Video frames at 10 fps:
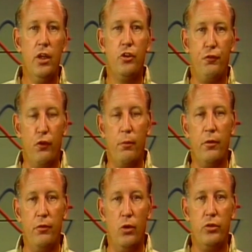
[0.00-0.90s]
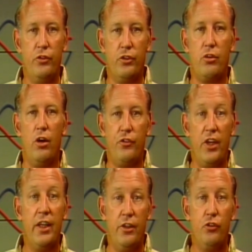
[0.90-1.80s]
to form the voltage across
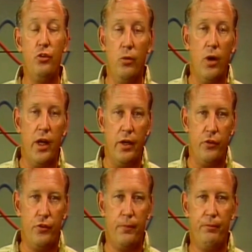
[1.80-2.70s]
any two wires.